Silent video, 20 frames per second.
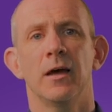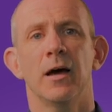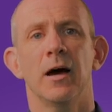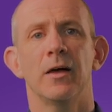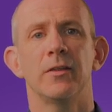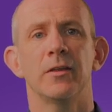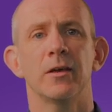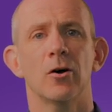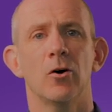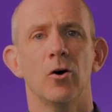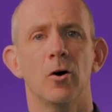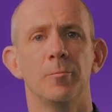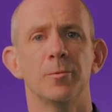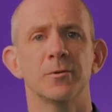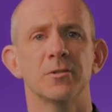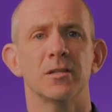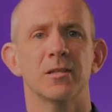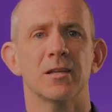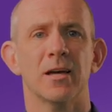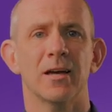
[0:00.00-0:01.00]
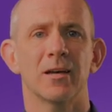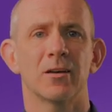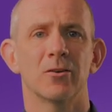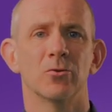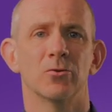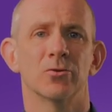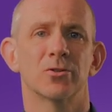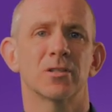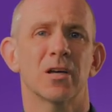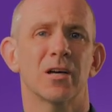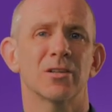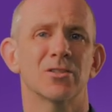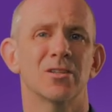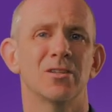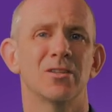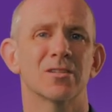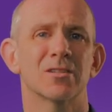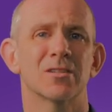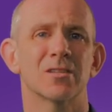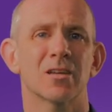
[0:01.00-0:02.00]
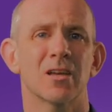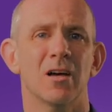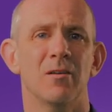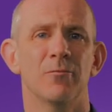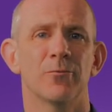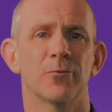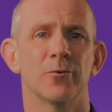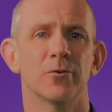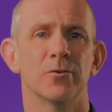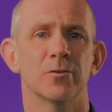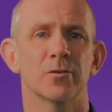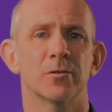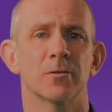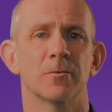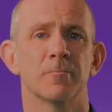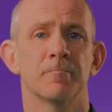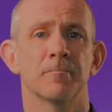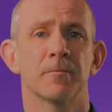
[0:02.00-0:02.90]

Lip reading: and the opposite angle touching the circumference,